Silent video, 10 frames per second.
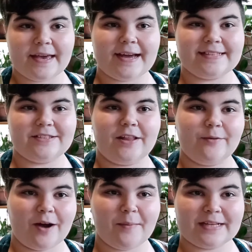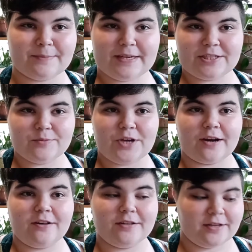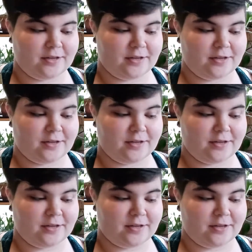Hey guys, it's Ollie. Welcome back to my YouTube channel.